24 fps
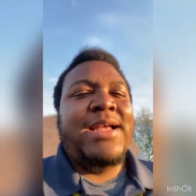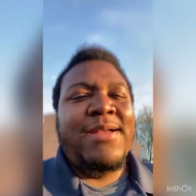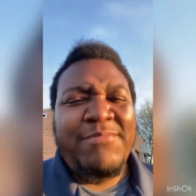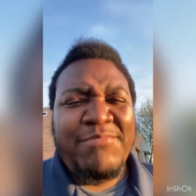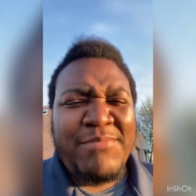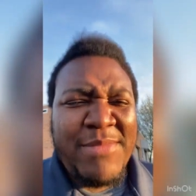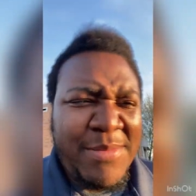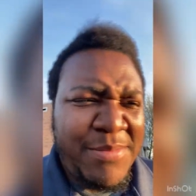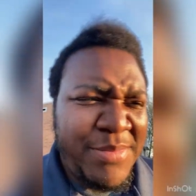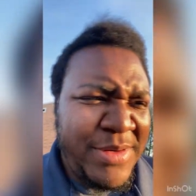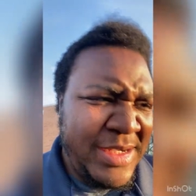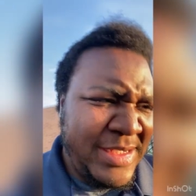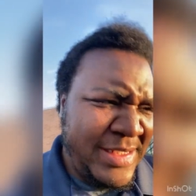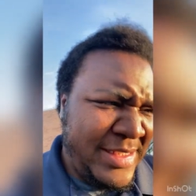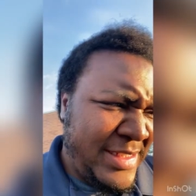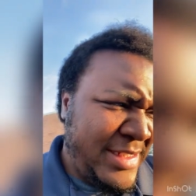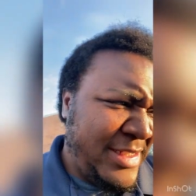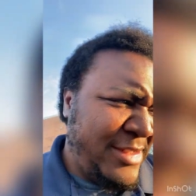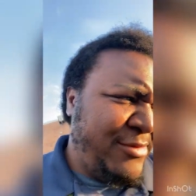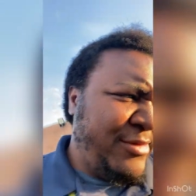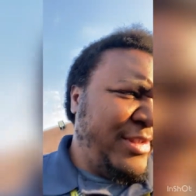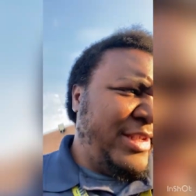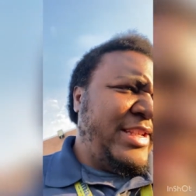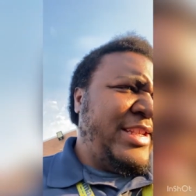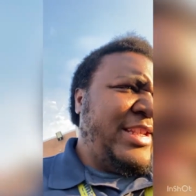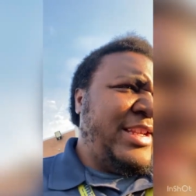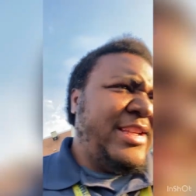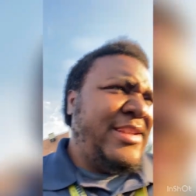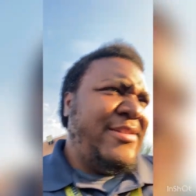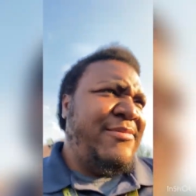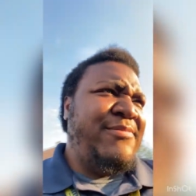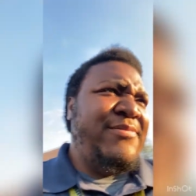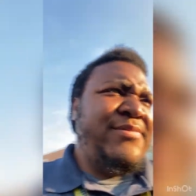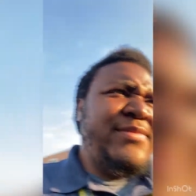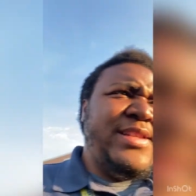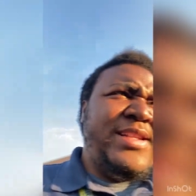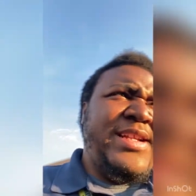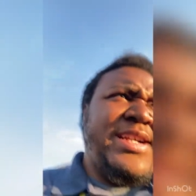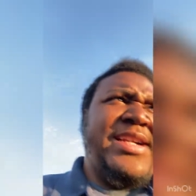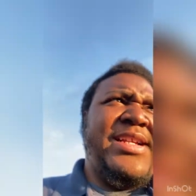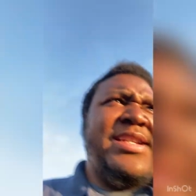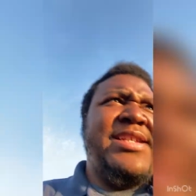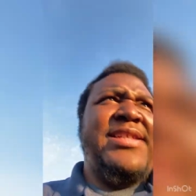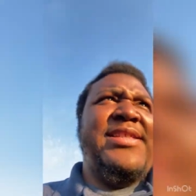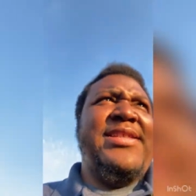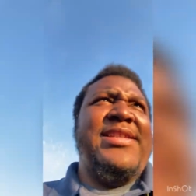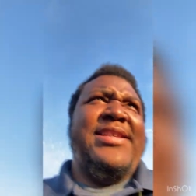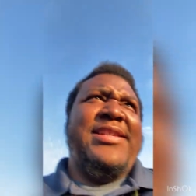My brain's not awake yet. I
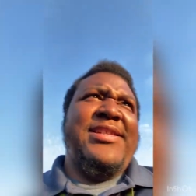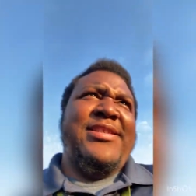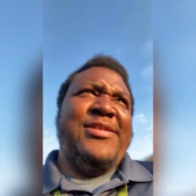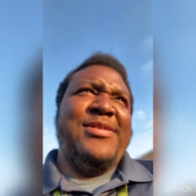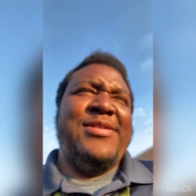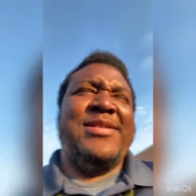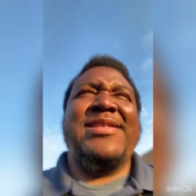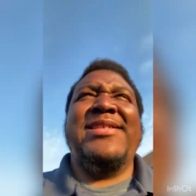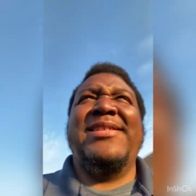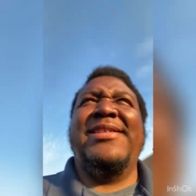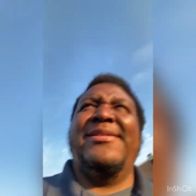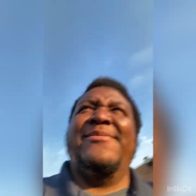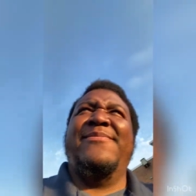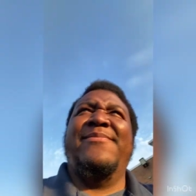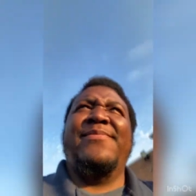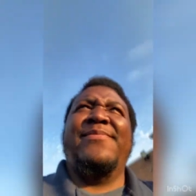didn't get no sleep.